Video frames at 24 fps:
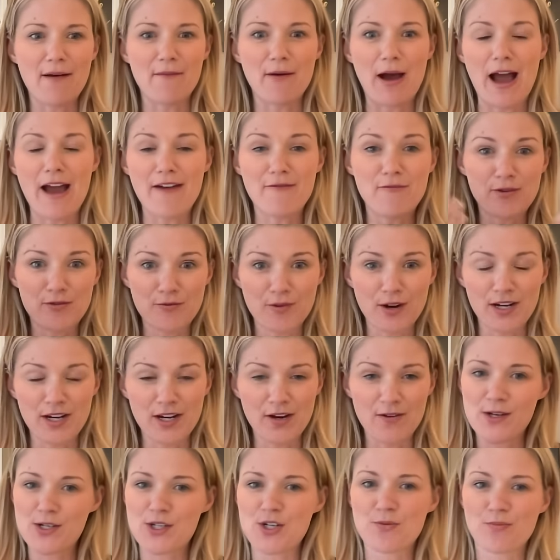I've been running
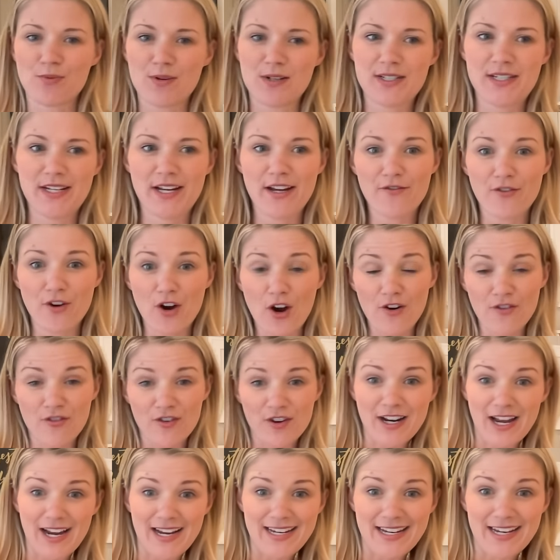Horatio Printing for over
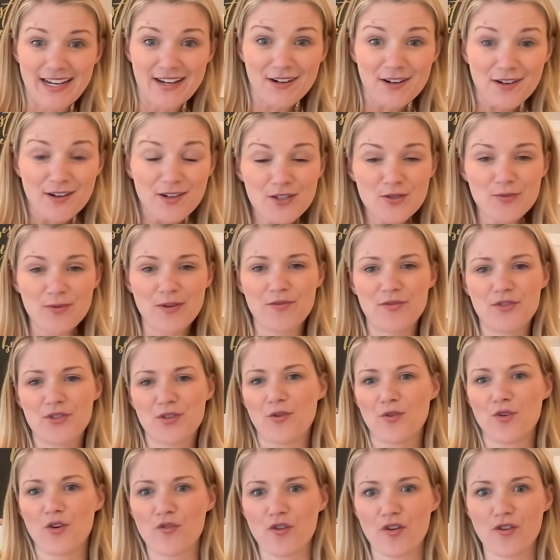nine years. We've
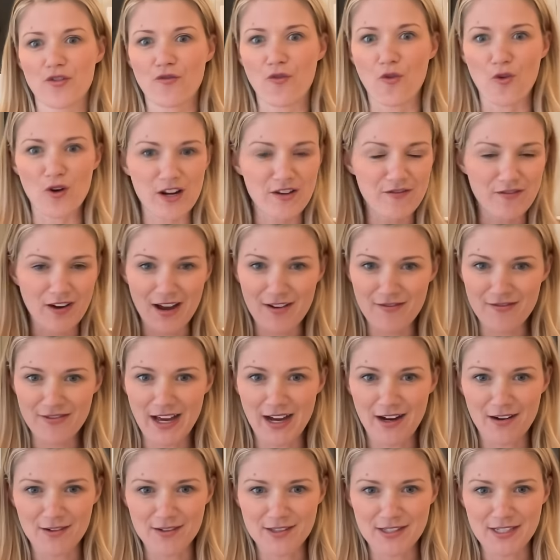sold over forty-five
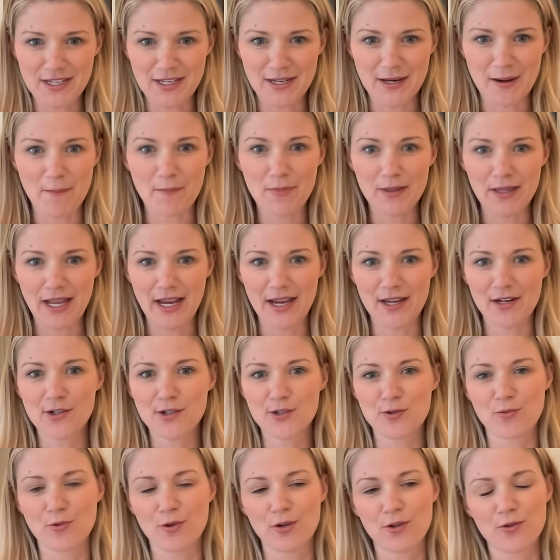thousand
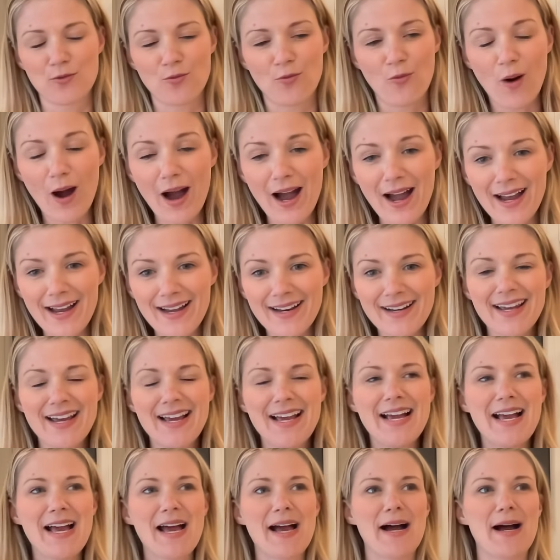planners worldwide.
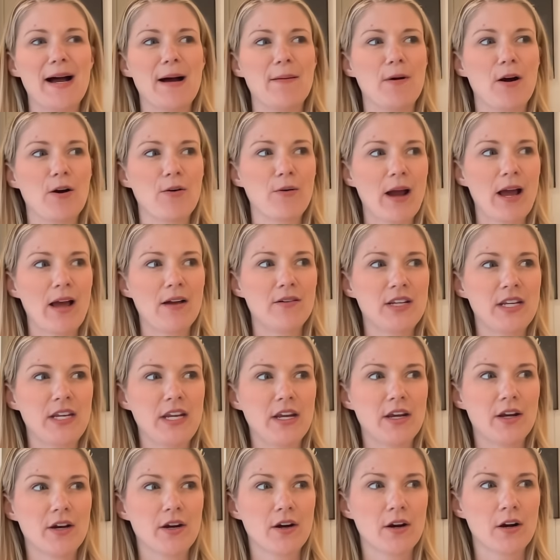Um, around
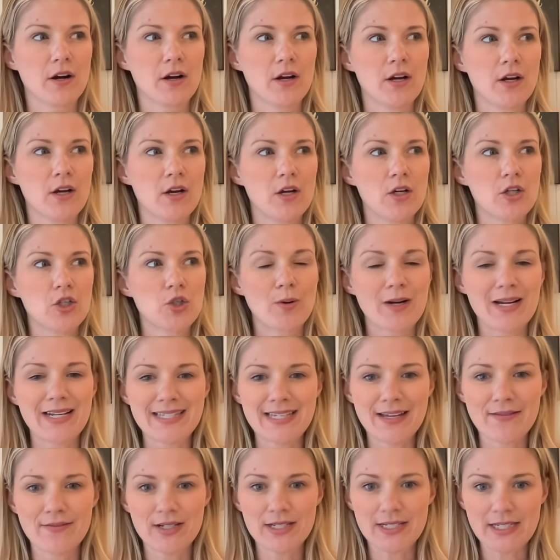year twenty
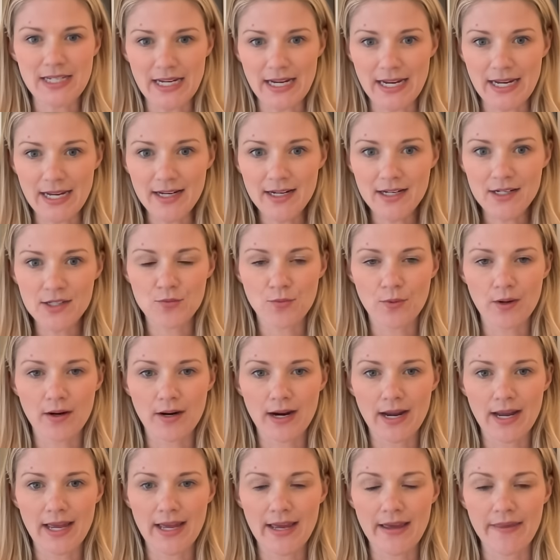seventeen is where
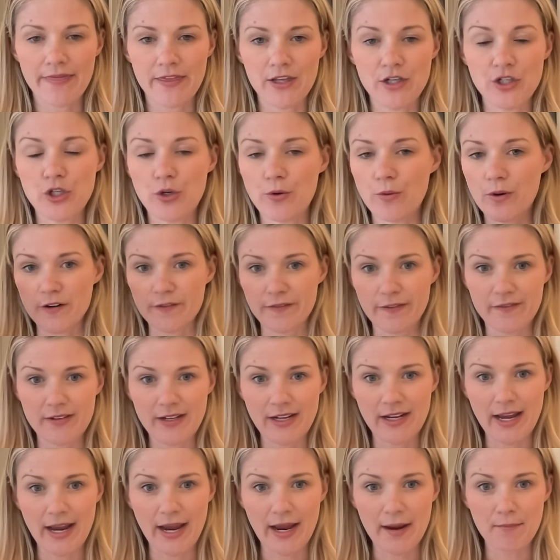I hit the two hundred
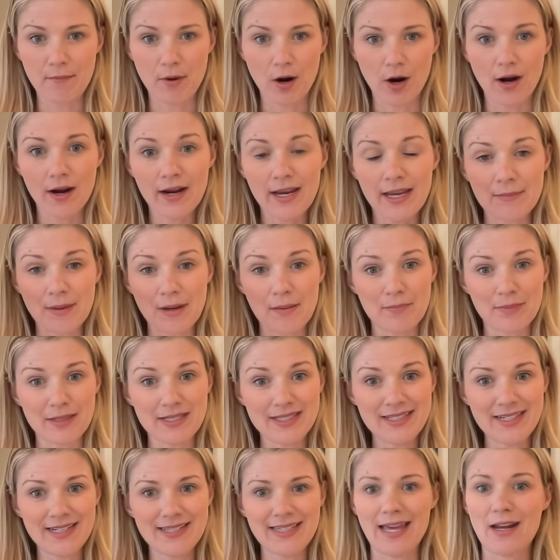fifty K mark in my
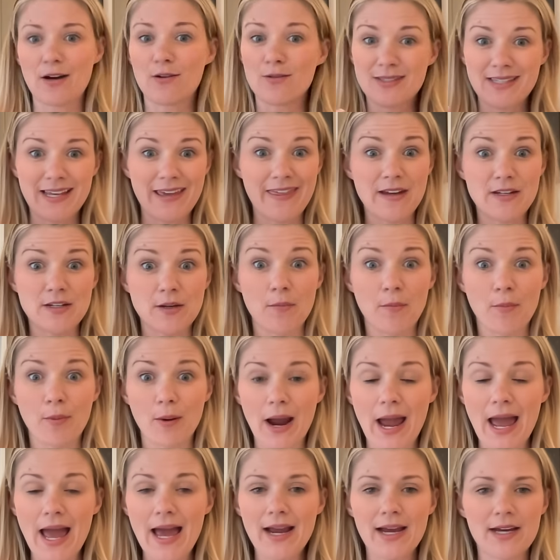business. I don't say that to
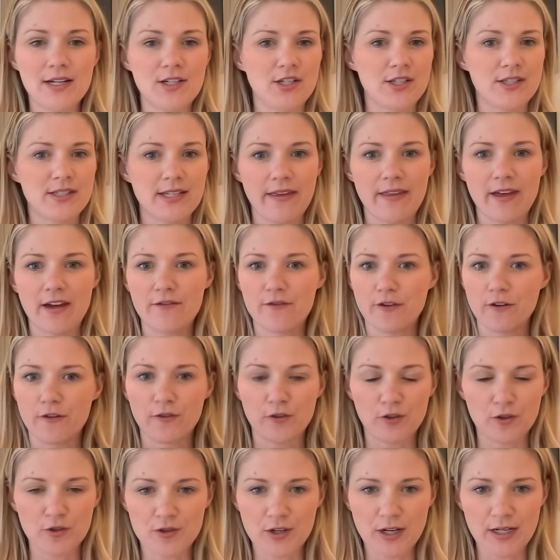brag. I just say that for
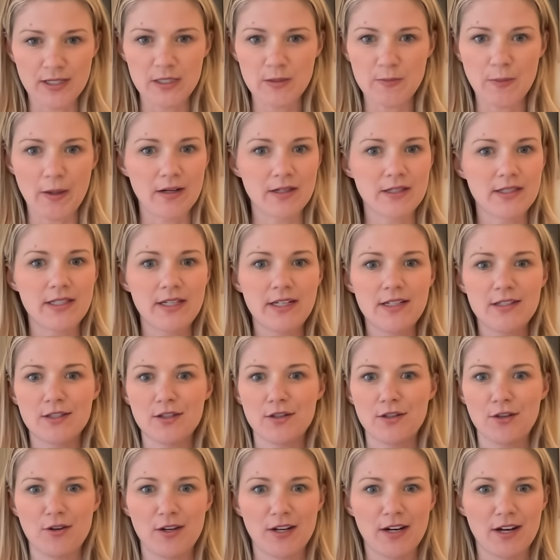full transparency so
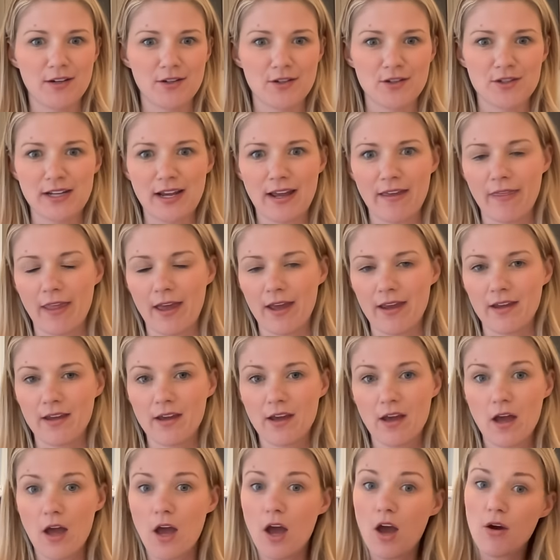you can understand, like,
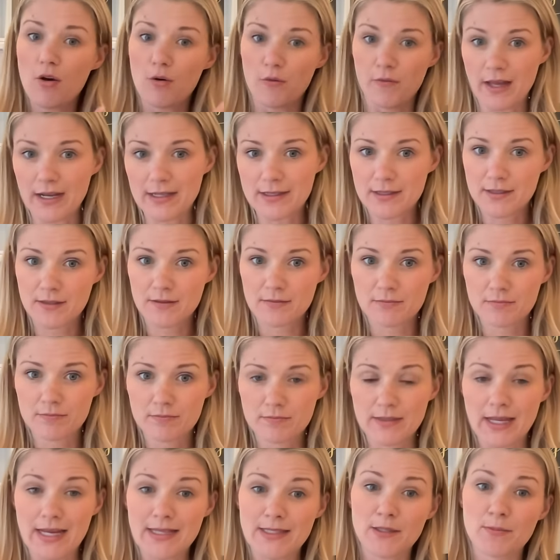oh, that's
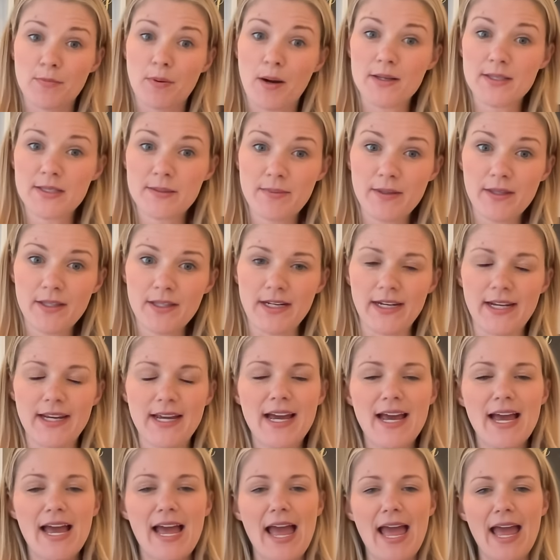that's a possibility.
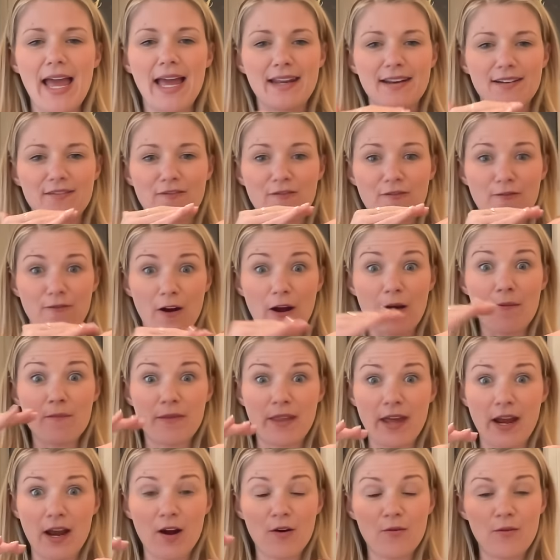And from
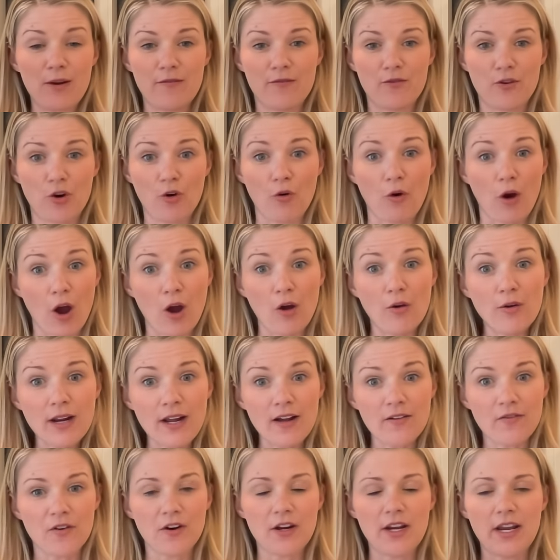there, we've grown
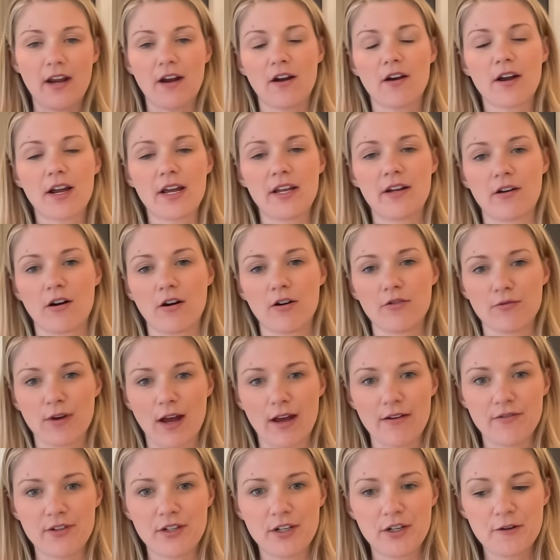every year in our
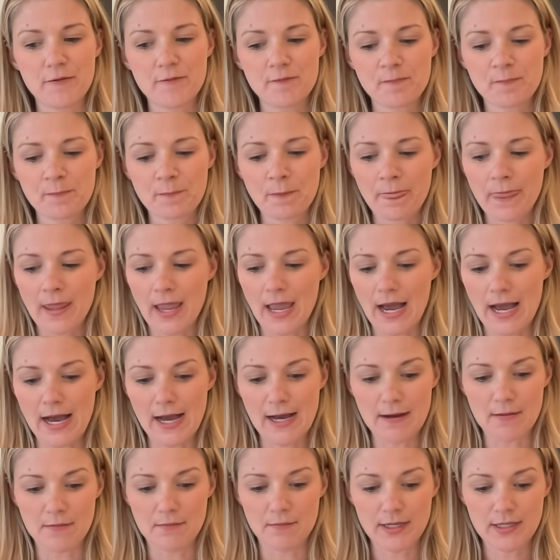revenue.
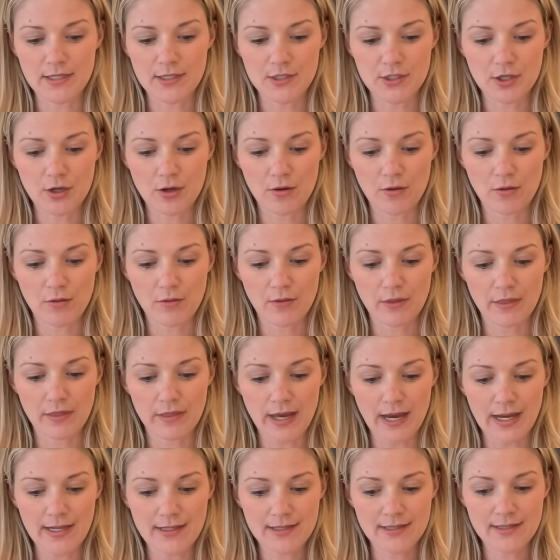Um, and so
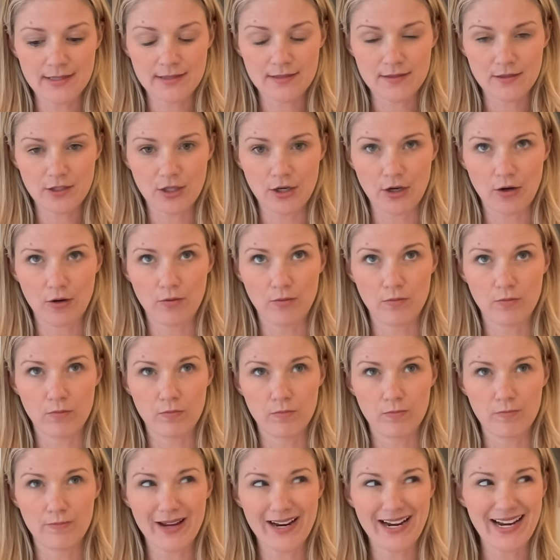that's, you know,
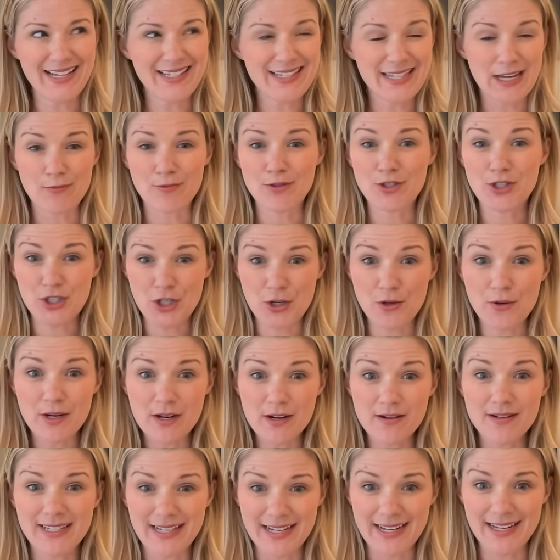I guess that was two
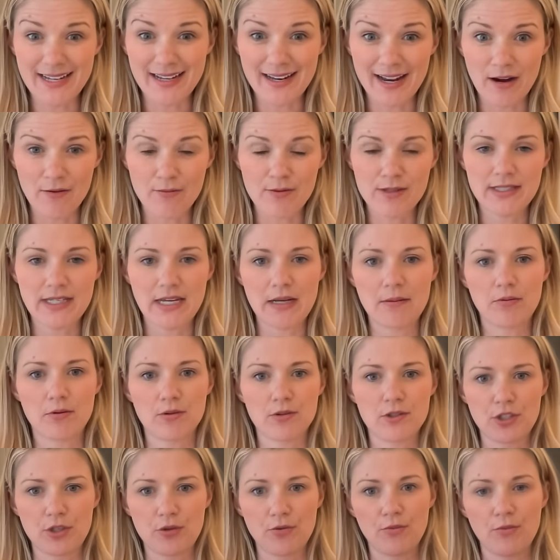years in. I was able
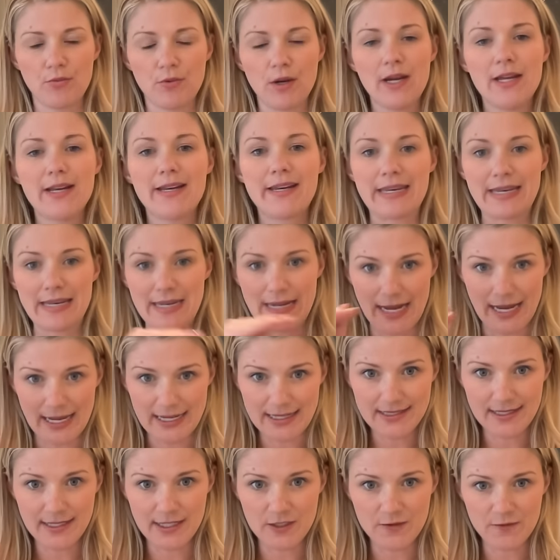to hit
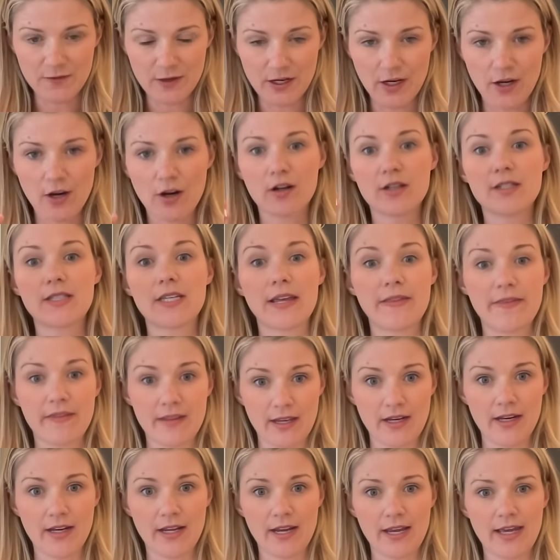six figures and
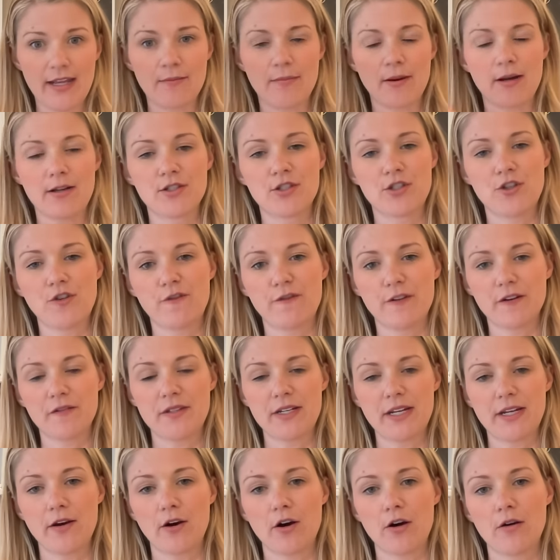then hit about two
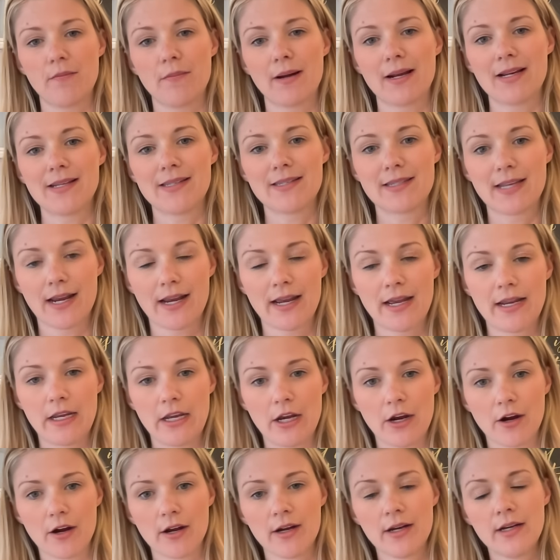fifty on my second
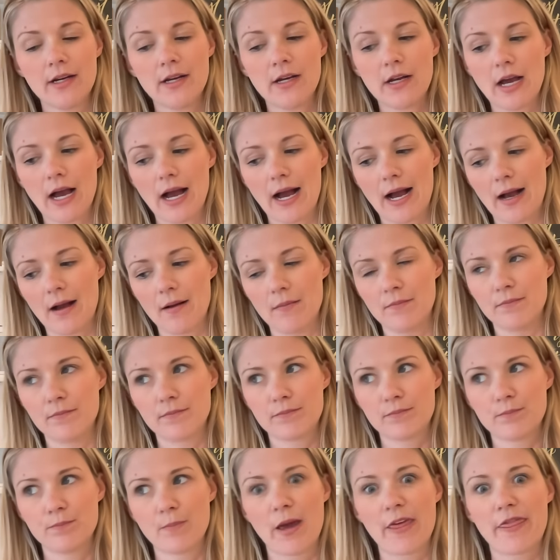year, um,
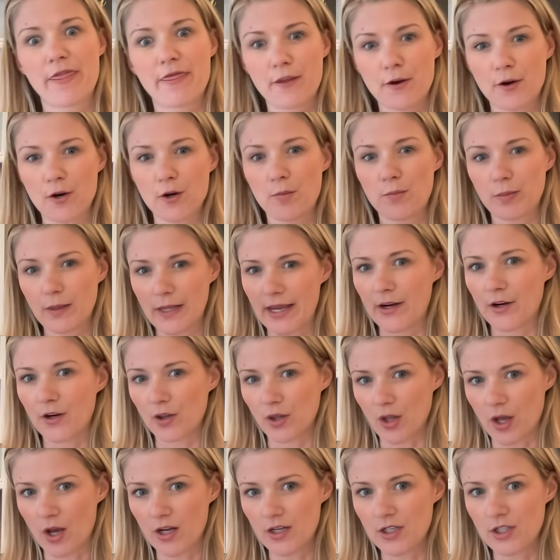my third planner
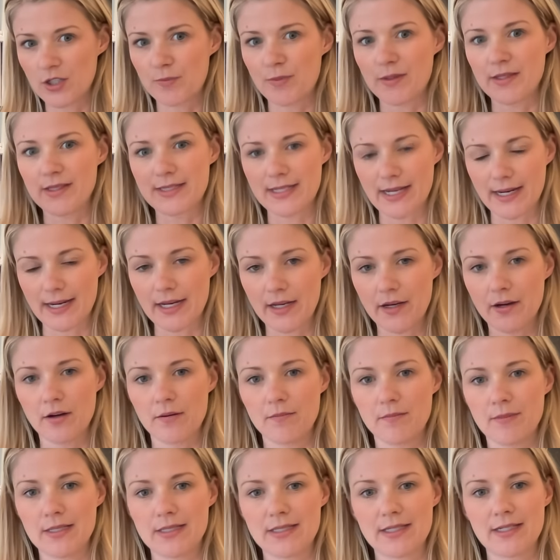launch, but second year
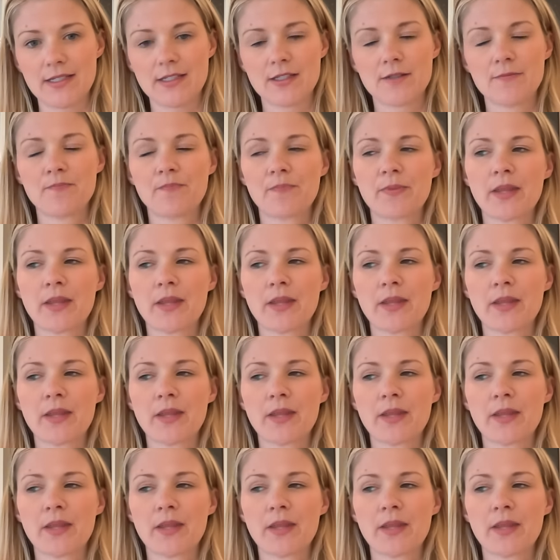in business.